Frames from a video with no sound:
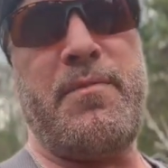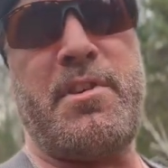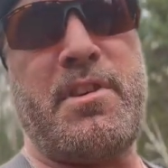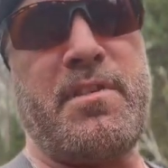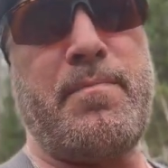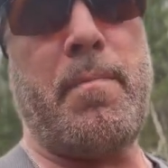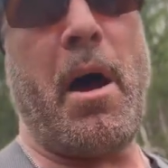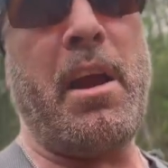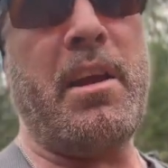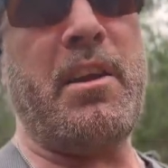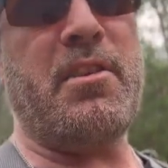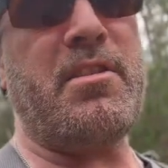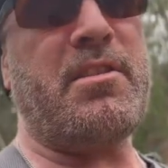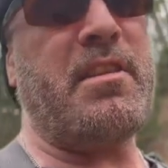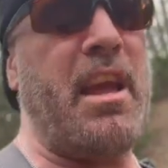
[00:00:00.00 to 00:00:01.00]
spike
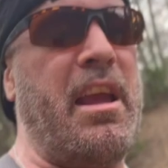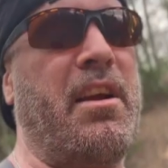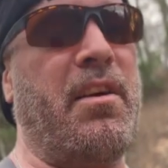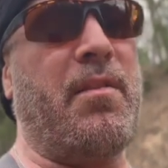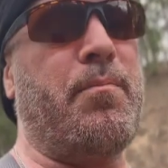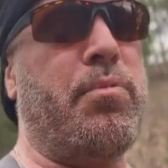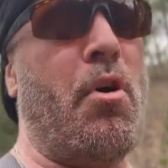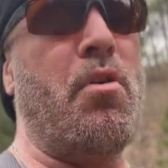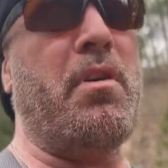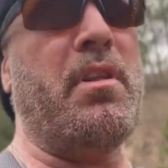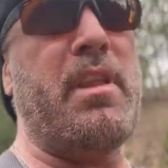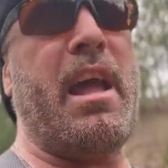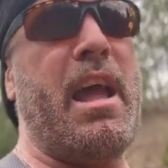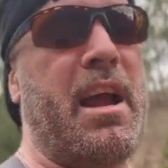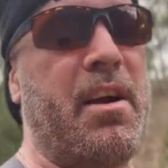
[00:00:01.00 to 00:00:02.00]
or stake or broken
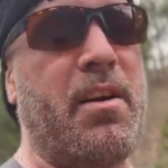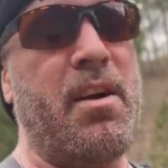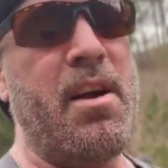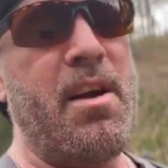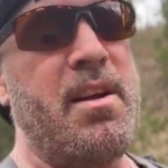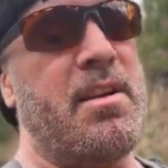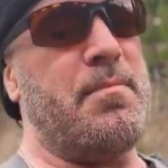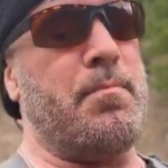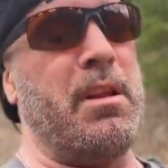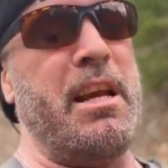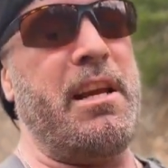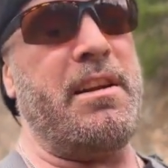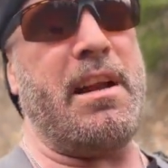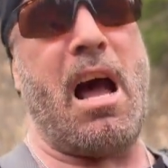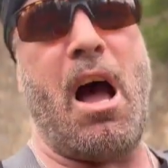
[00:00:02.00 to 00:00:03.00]
leg or
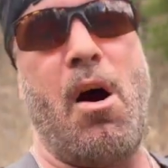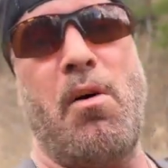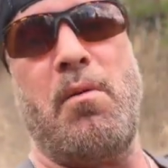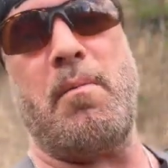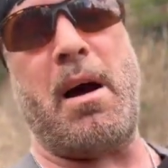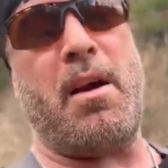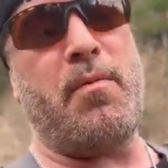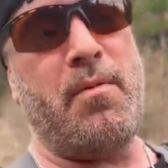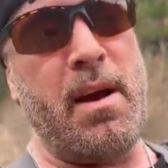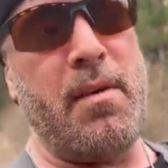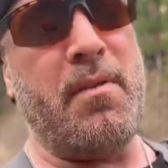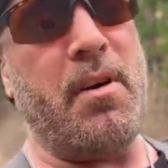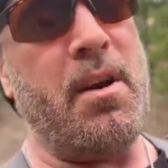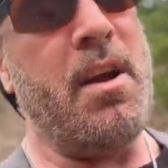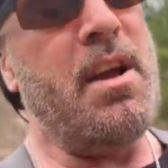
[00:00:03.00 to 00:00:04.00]
bleeding out by the
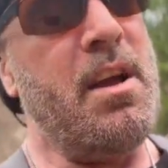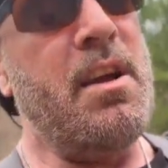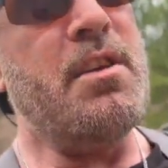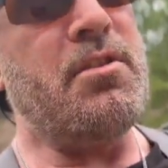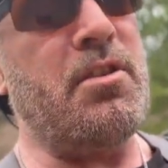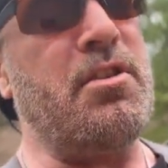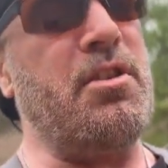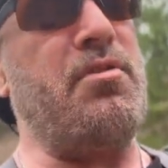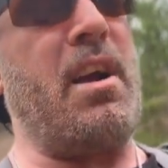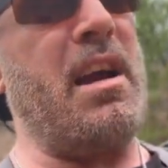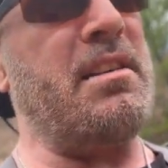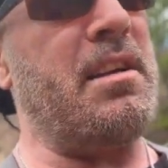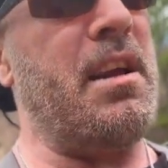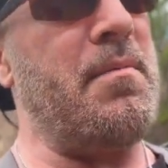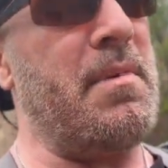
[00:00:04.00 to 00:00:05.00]
river. So she
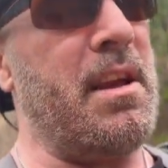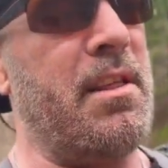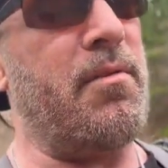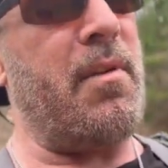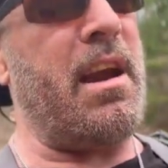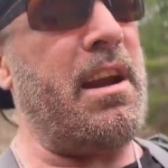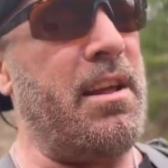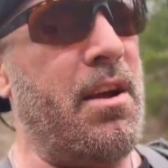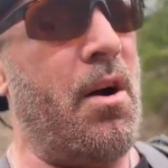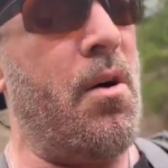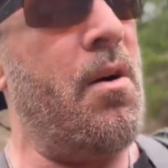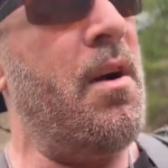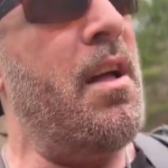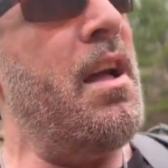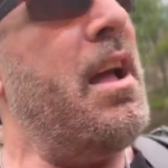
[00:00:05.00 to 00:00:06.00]
tries to hit me on the
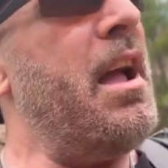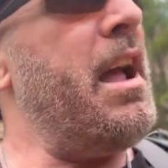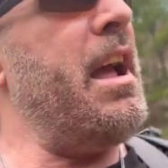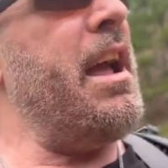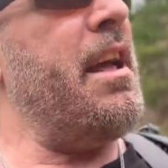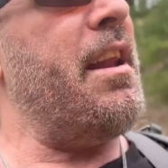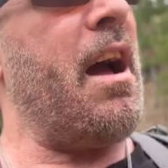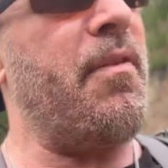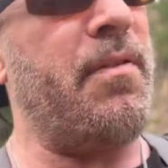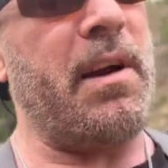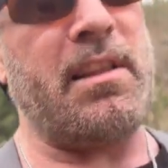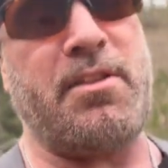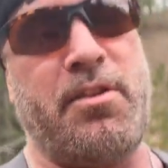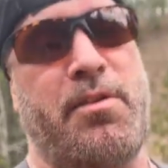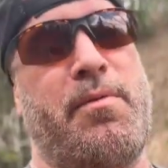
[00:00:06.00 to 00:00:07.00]
radio and I
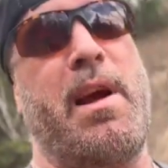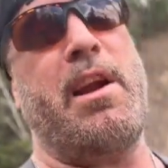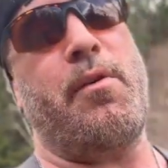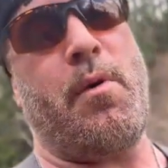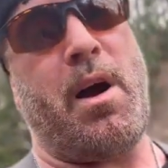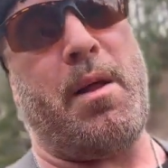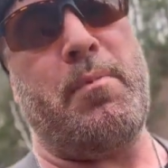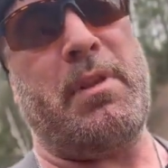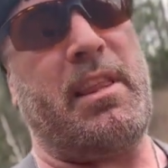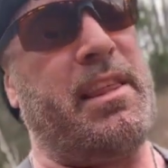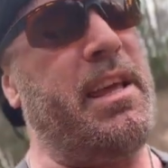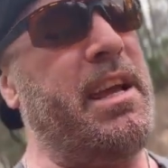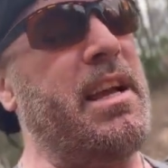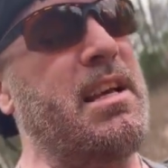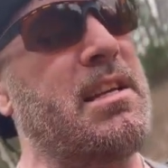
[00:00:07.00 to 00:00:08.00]
forgot to turn the radio on. But the
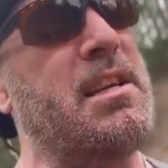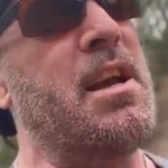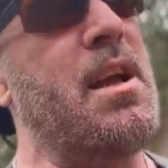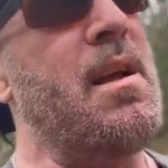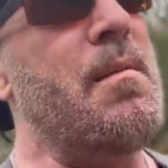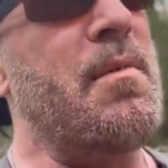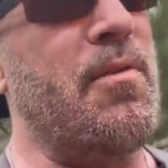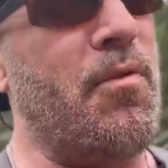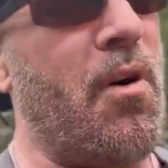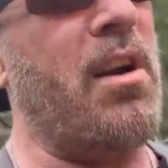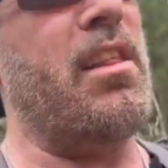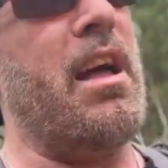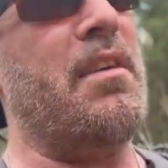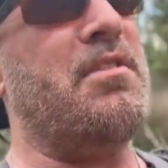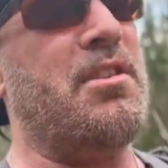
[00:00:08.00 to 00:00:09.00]
thing is, before I
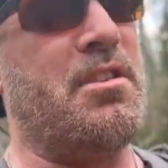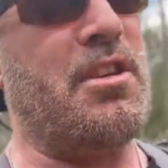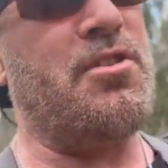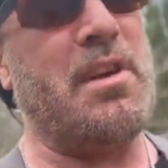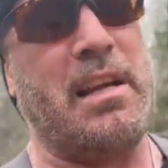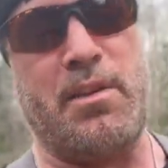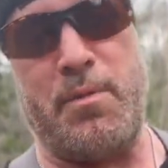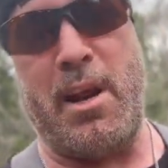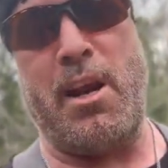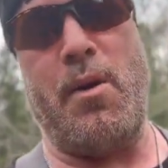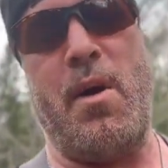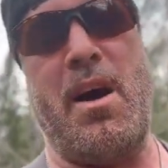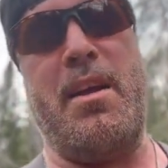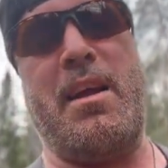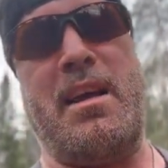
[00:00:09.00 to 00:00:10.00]
left, she says, you got the radio
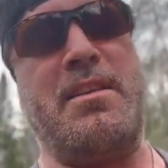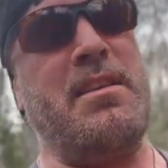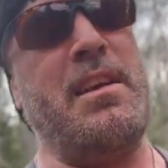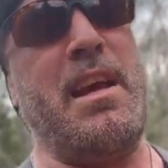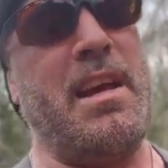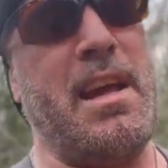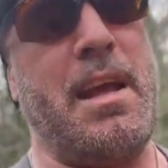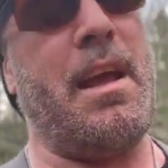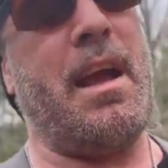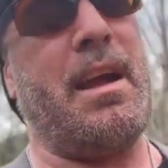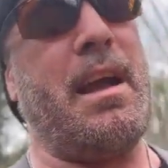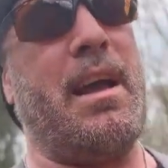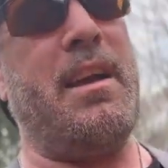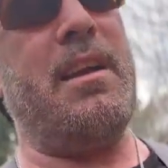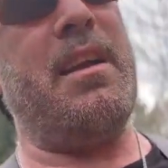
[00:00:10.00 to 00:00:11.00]
on? I said, yeah, yeah, yeah, I
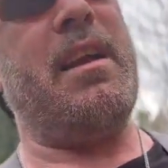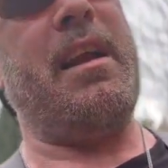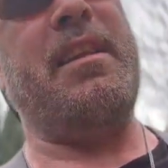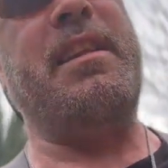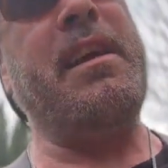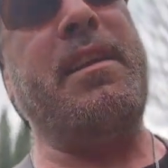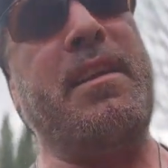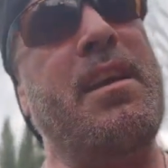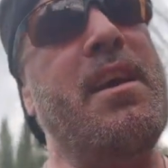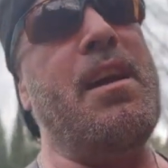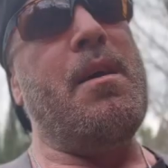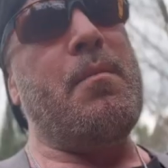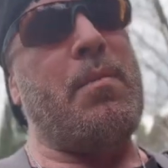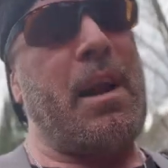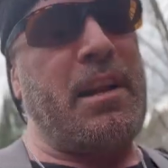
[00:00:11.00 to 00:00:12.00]
got it. And I didn't.
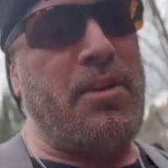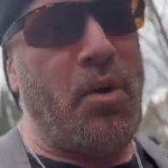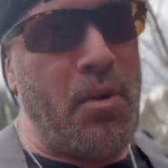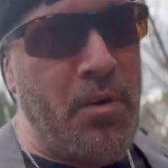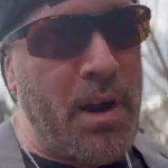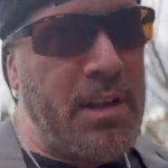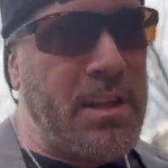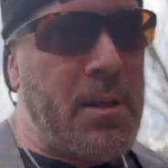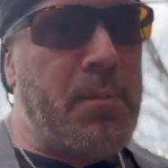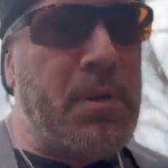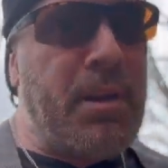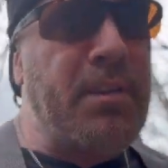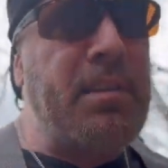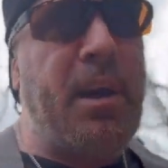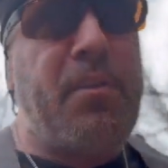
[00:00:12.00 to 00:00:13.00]
But I told her I did
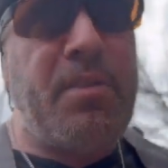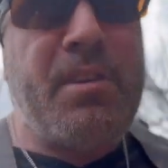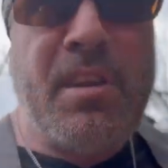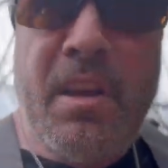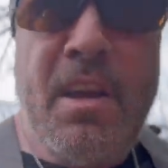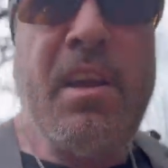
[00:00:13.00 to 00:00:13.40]
because I was